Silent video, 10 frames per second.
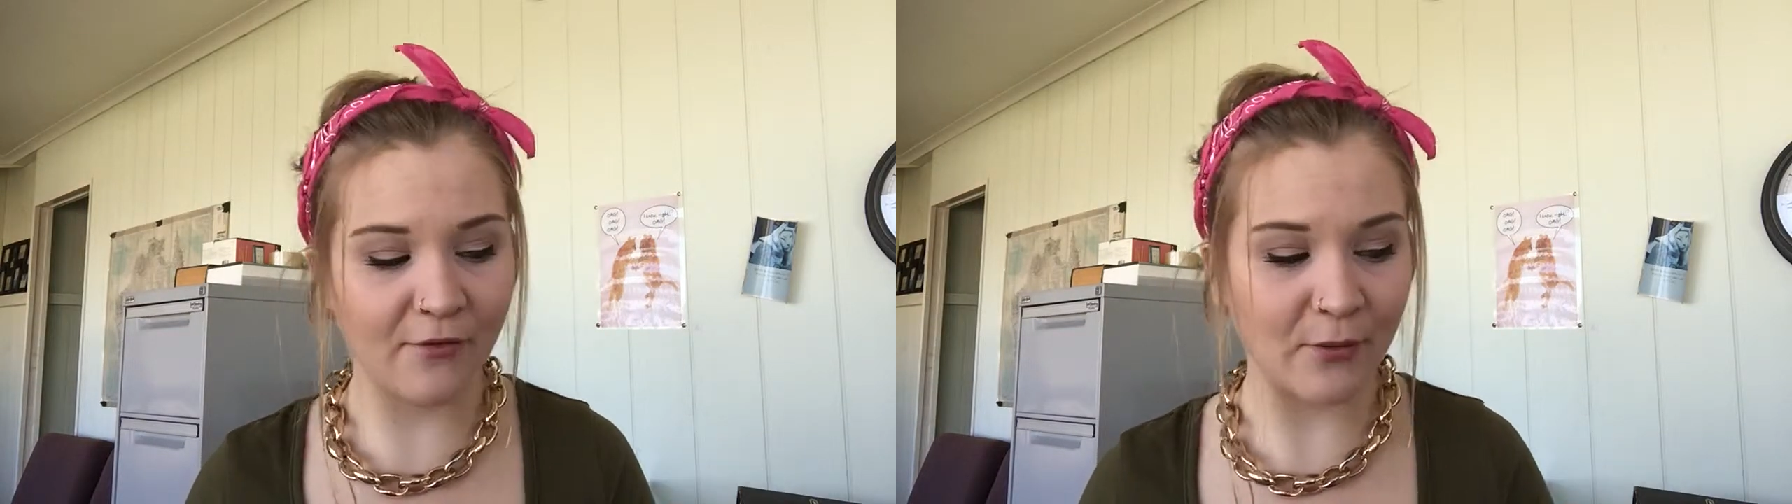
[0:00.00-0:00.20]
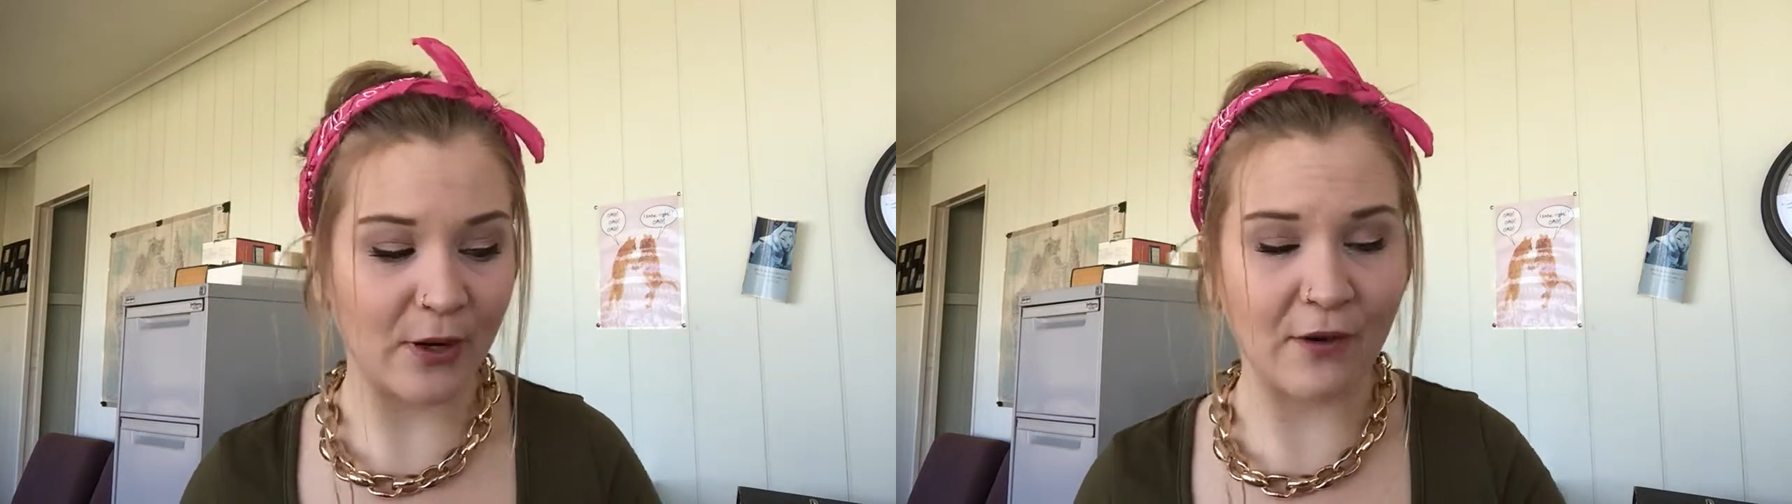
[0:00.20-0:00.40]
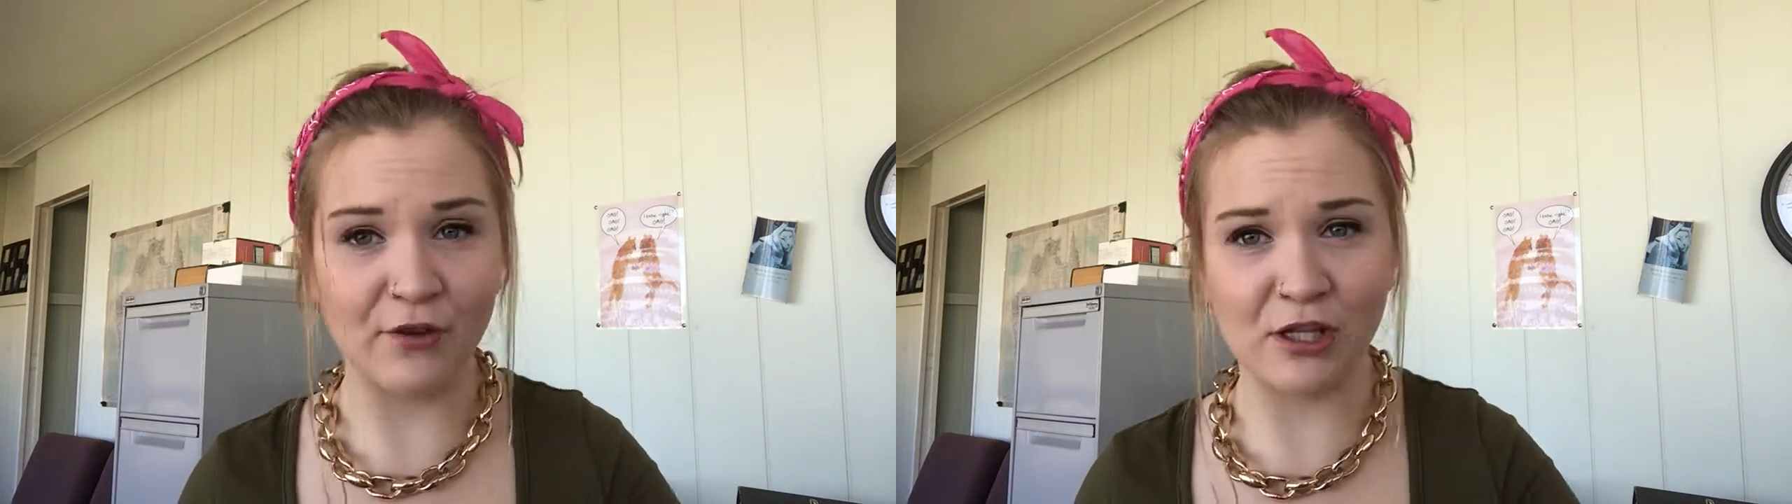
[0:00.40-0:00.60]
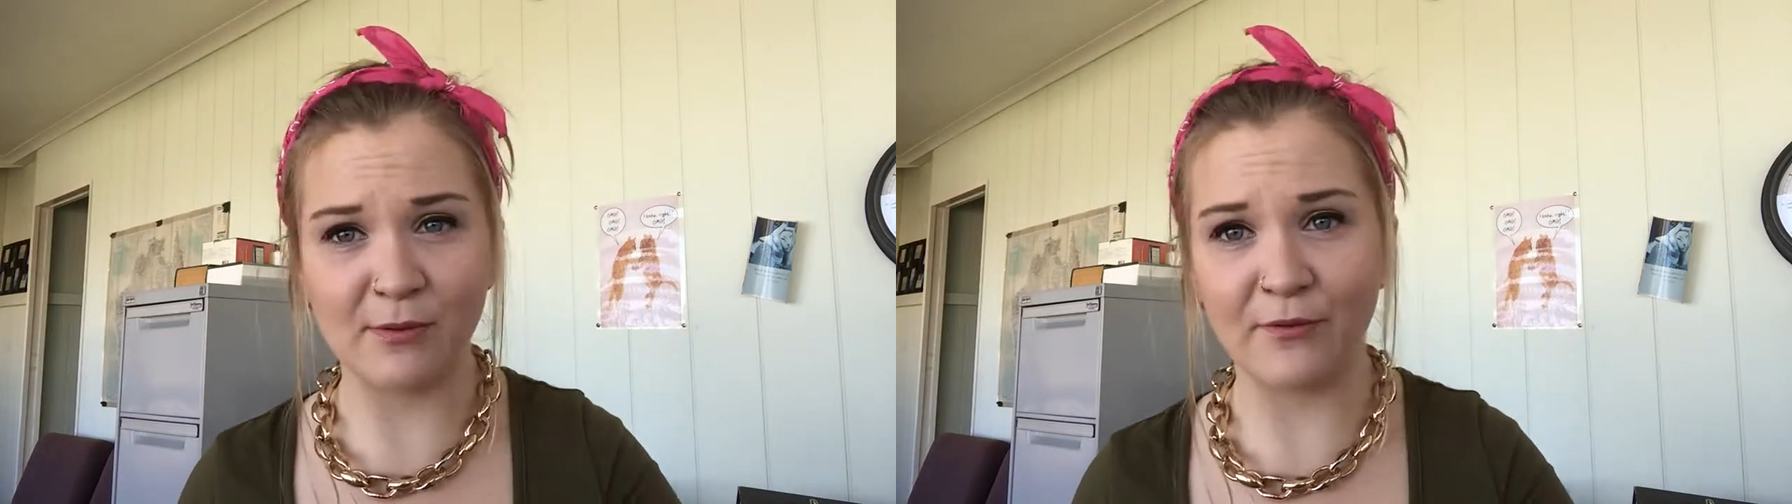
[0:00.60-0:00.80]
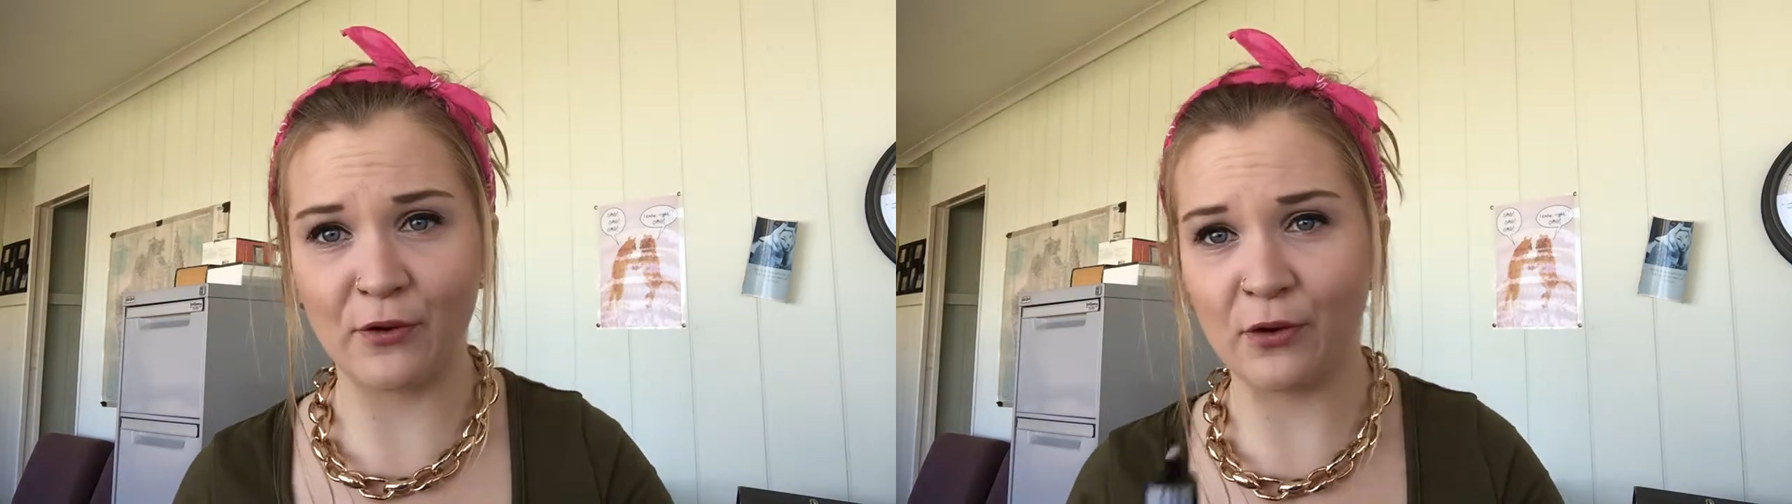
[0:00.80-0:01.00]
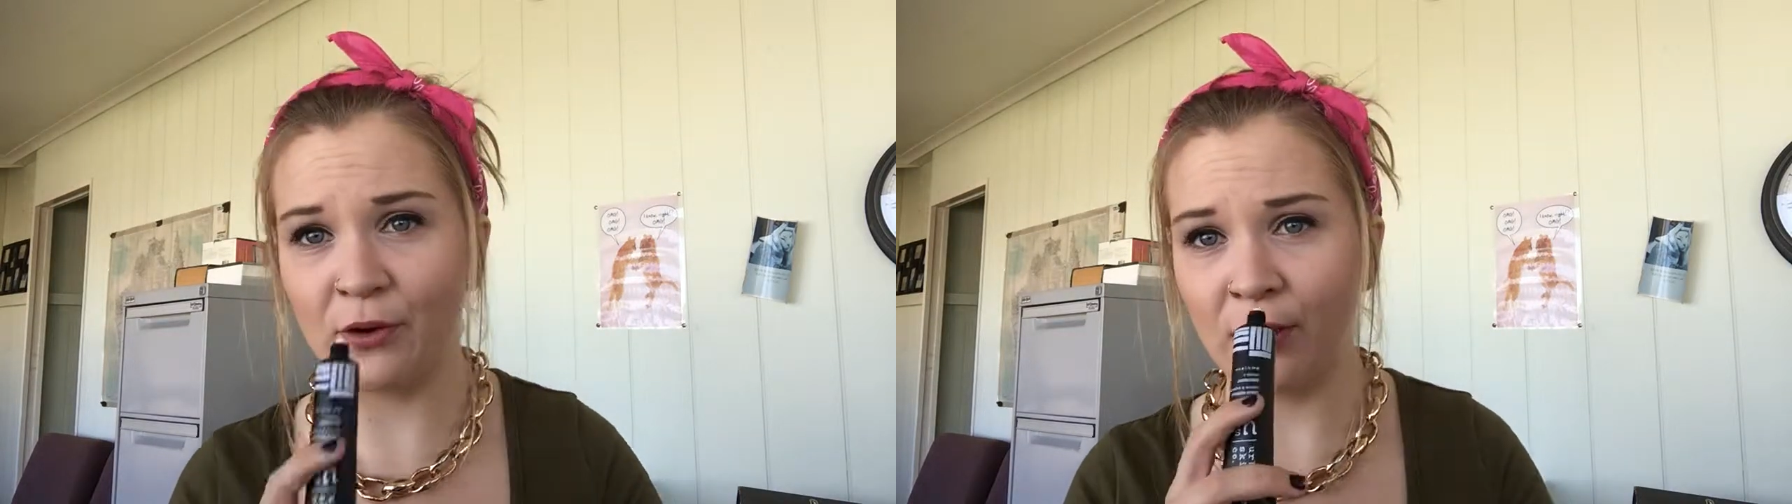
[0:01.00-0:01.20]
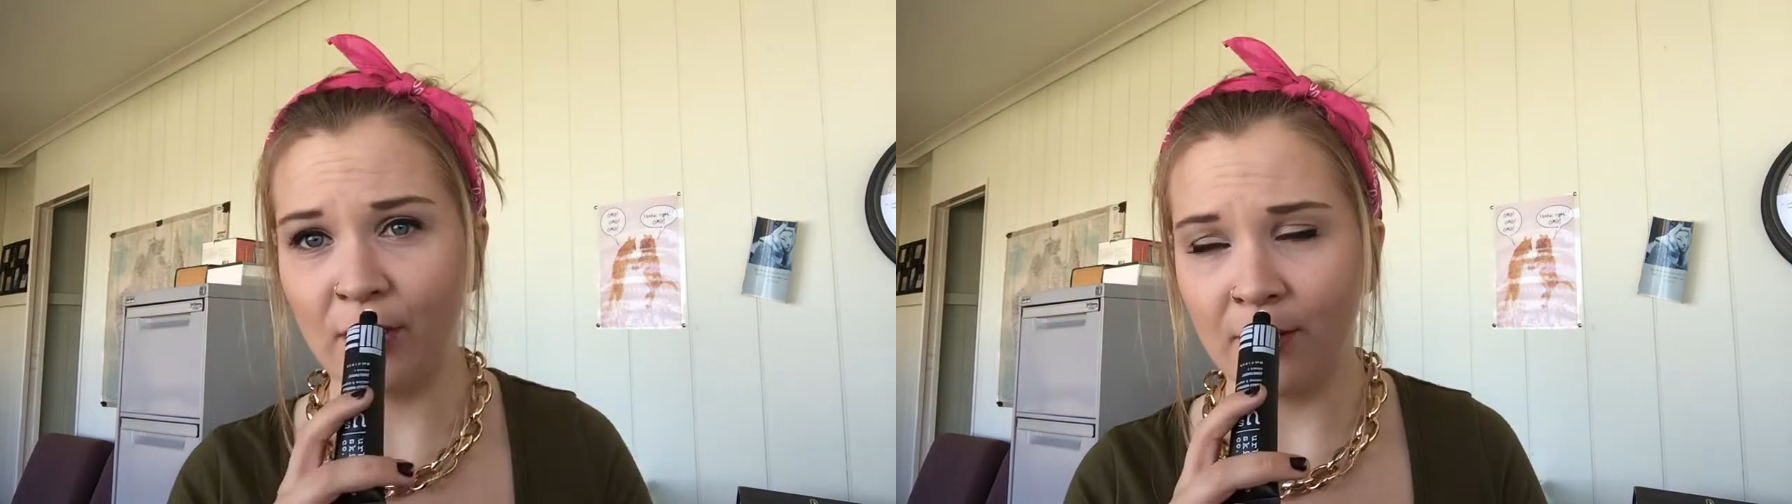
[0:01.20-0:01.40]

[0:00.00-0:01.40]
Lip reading: from what I've used before.